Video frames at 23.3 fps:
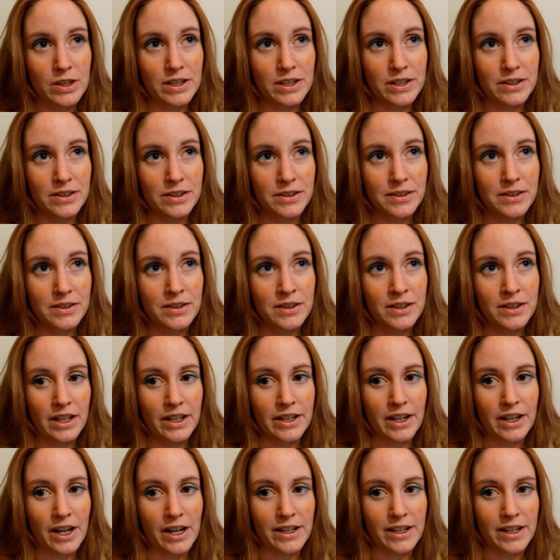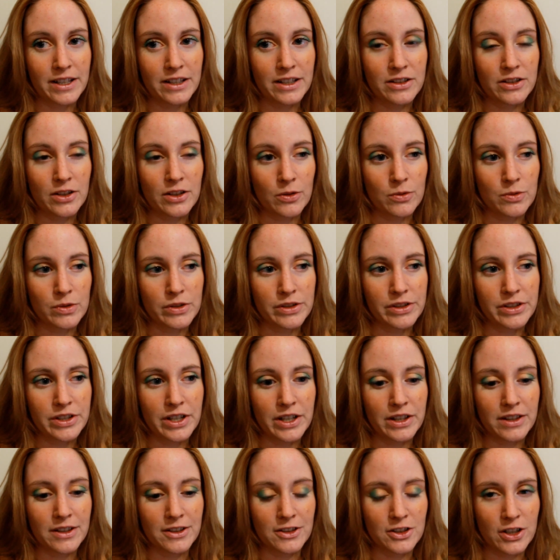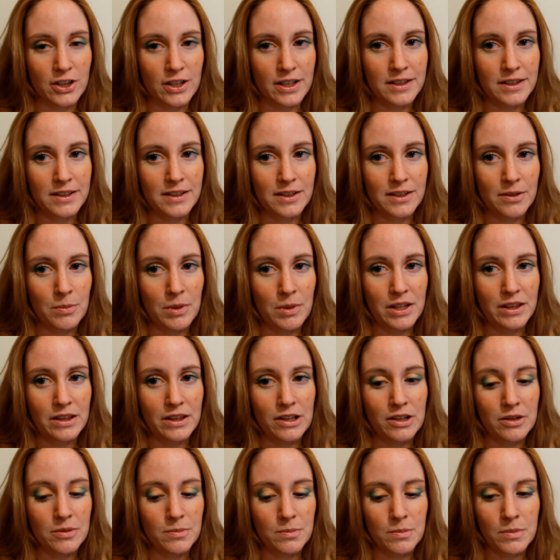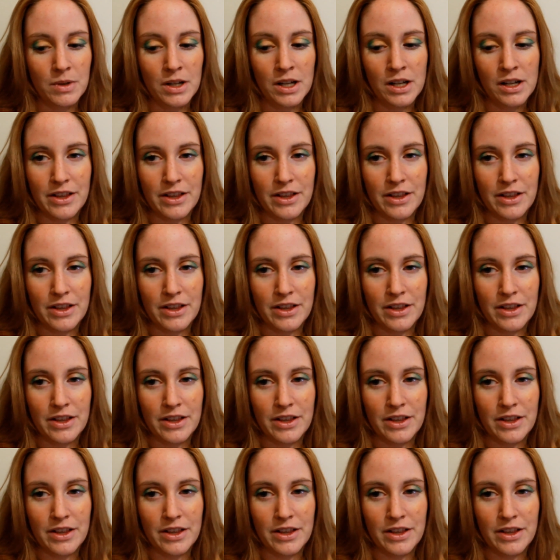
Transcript: is like, I don't get the chance to meet them?